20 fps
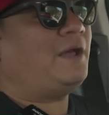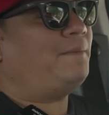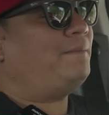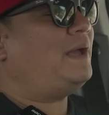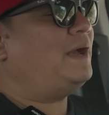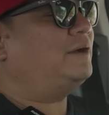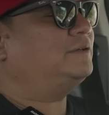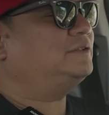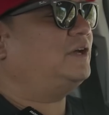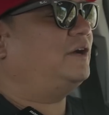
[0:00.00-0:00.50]

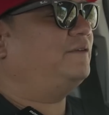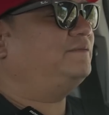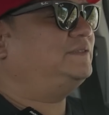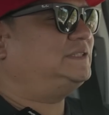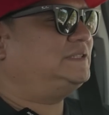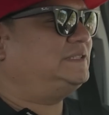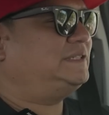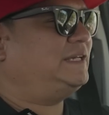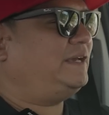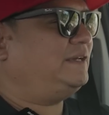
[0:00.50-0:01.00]
amount of
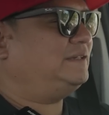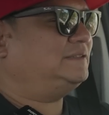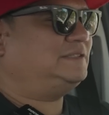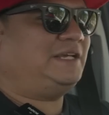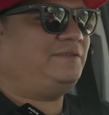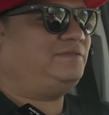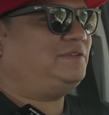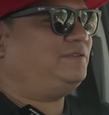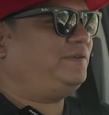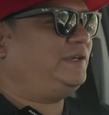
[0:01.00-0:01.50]

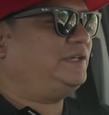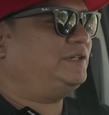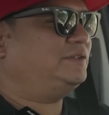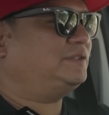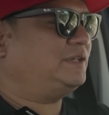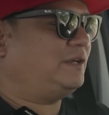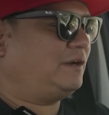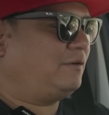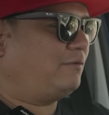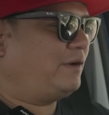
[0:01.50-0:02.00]
safety
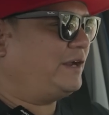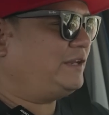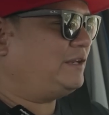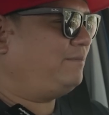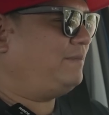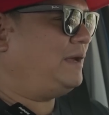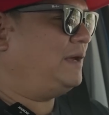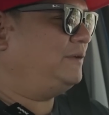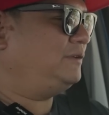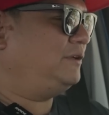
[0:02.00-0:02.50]
features, the right
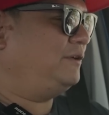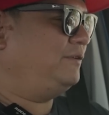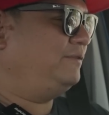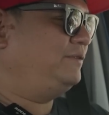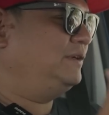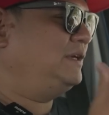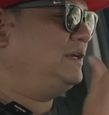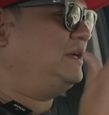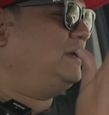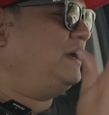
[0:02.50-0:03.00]
amount
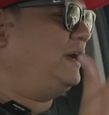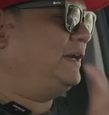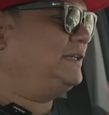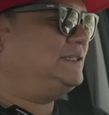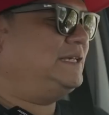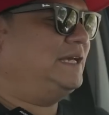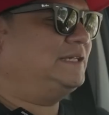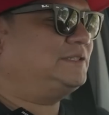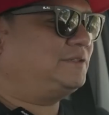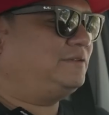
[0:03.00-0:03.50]
of
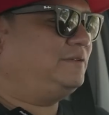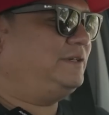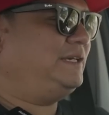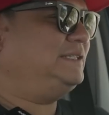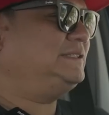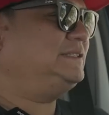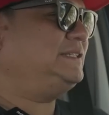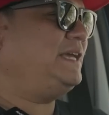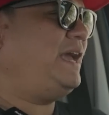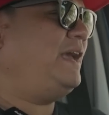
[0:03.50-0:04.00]

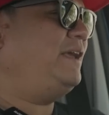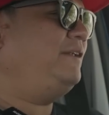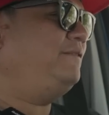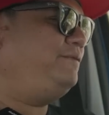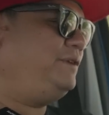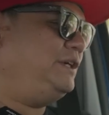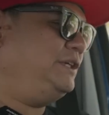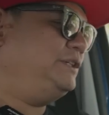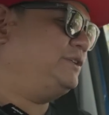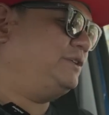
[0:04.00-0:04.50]
accessories and
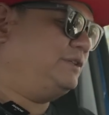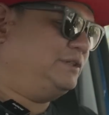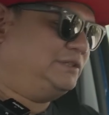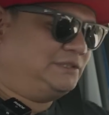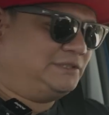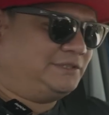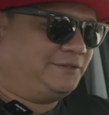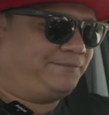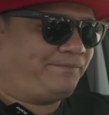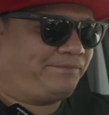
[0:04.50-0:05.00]

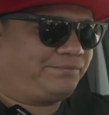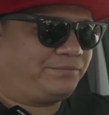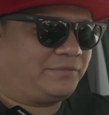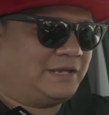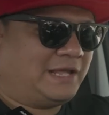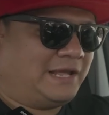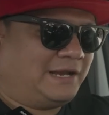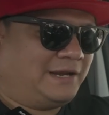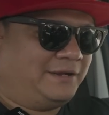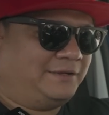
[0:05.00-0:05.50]
features
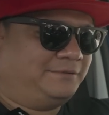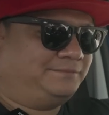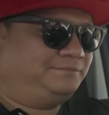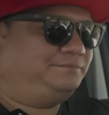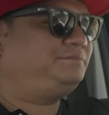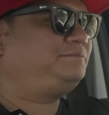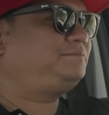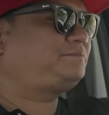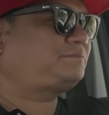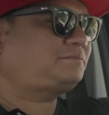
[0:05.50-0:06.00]
that
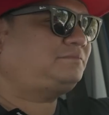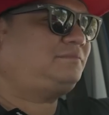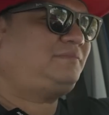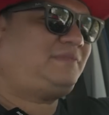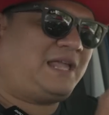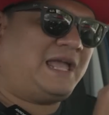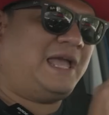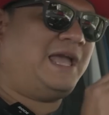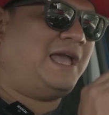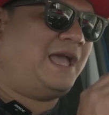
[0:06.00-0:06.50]

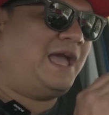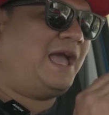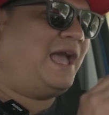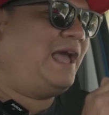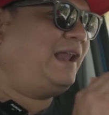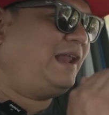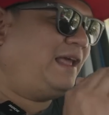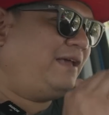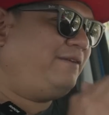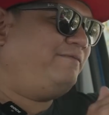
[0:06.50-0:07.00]

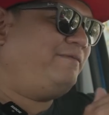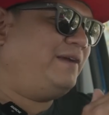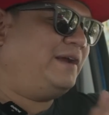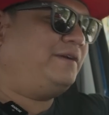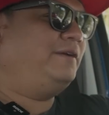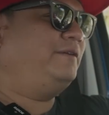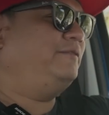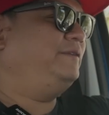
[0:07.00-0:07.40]
at a very